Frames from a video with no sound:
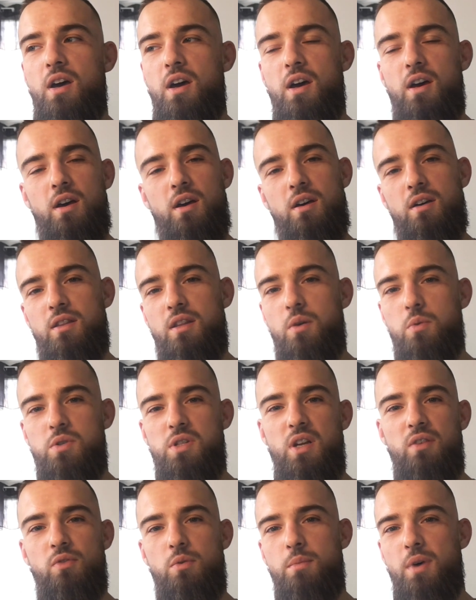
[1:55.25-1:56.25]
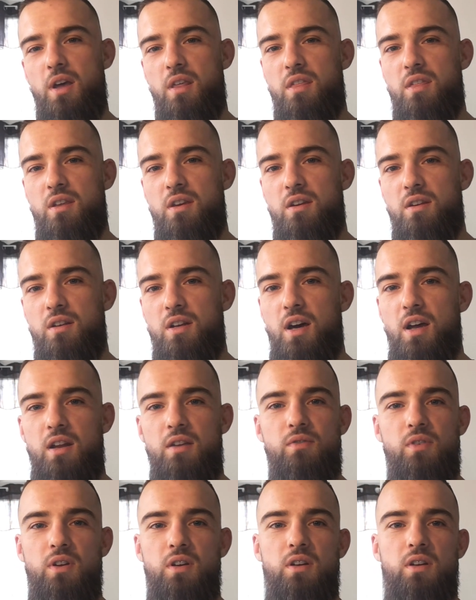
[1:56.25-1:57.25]
That was never my thing. Not
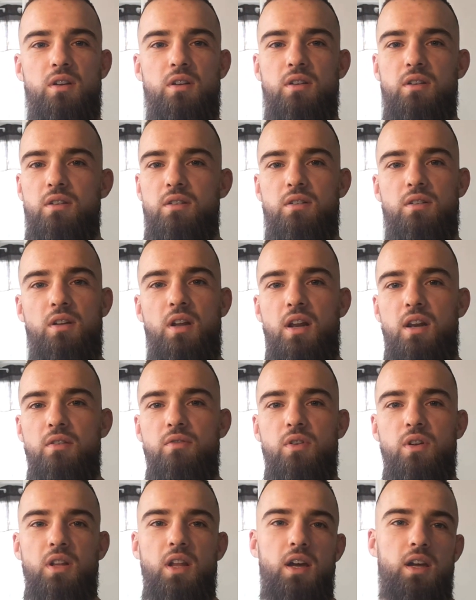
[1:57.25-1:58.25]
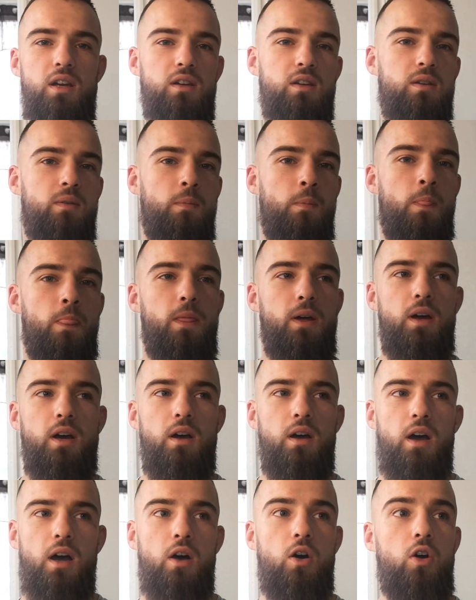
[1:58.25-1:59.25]
even like
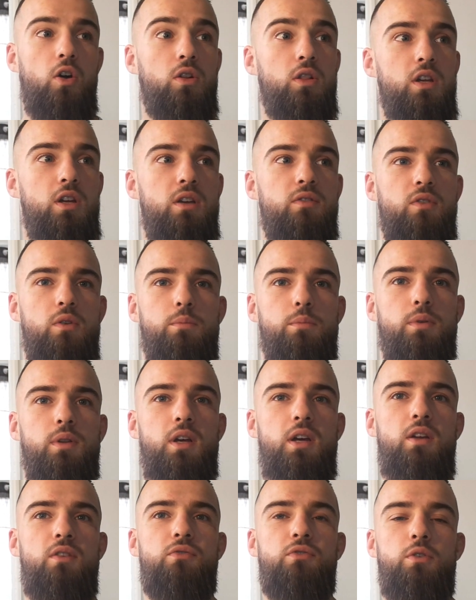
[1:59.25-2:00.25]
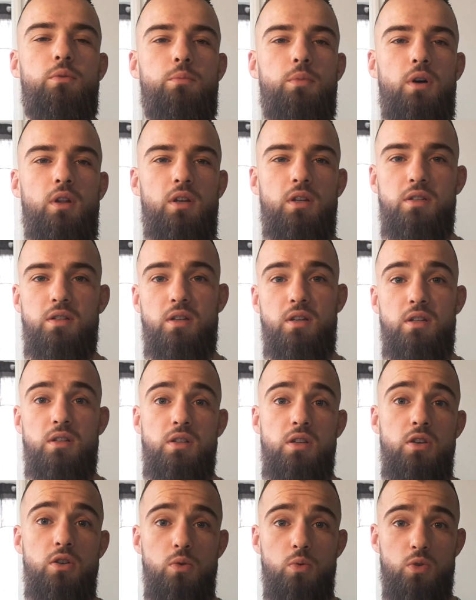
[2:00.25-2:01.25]
I hardly even played football. It's
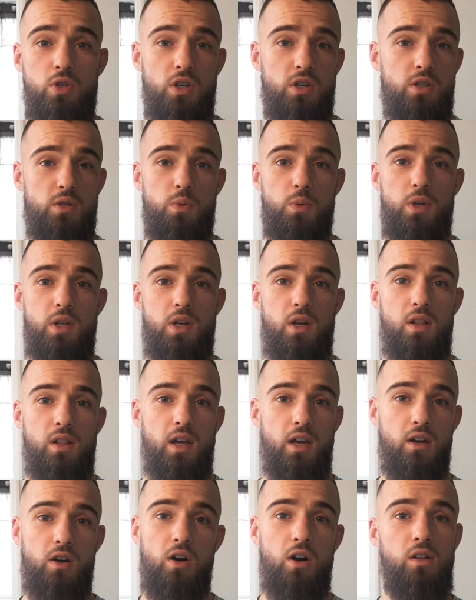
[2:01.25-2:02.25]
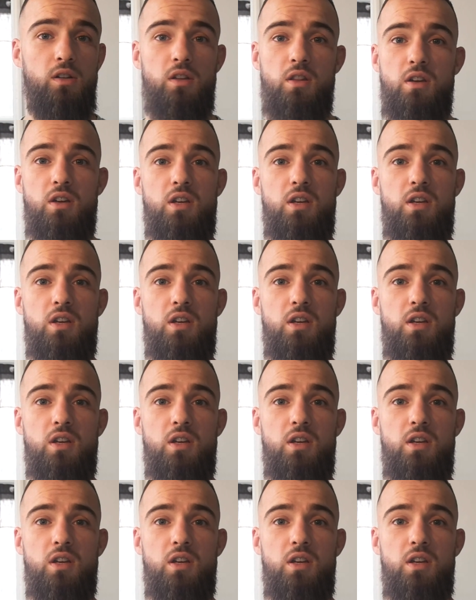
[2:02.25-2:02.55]
huge in Sweden. Like all of the